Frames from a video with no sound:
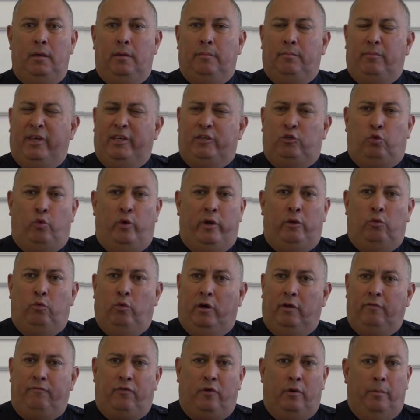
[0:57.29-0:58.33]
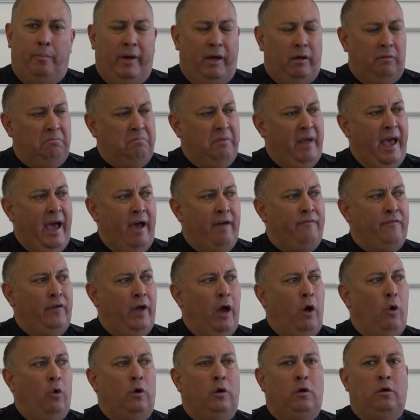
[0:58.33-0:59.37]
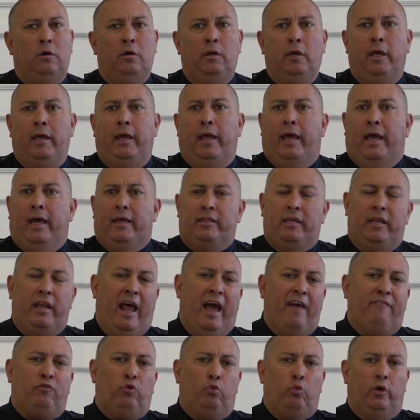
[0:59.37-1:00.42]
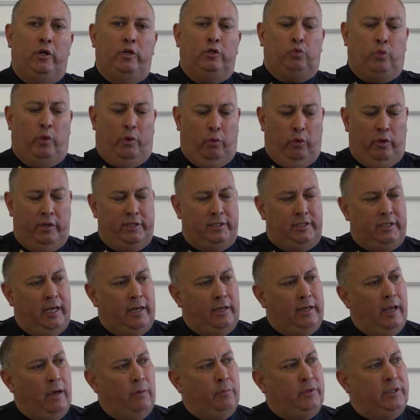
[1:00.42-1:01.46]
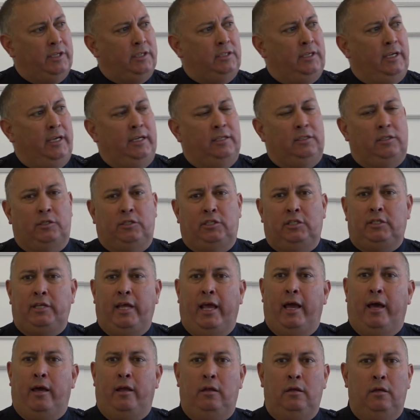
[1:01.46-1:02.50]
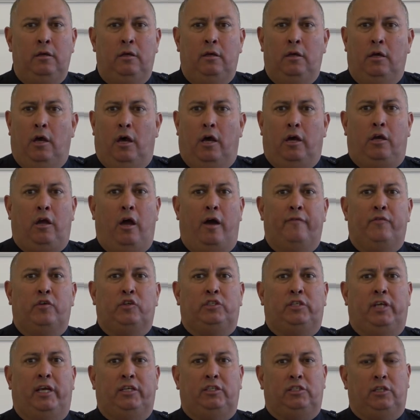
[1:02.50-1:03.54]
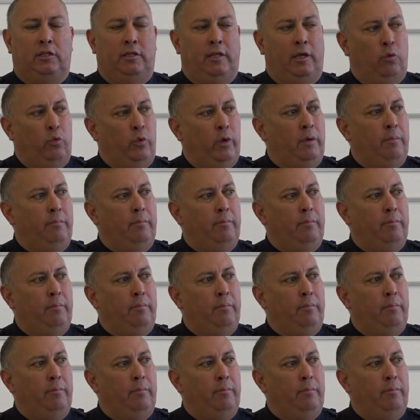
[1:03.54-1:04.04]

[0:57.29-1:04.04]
Played 21 for about half hour, and then afterwards, we really sat down with these kids and just had a conversation that we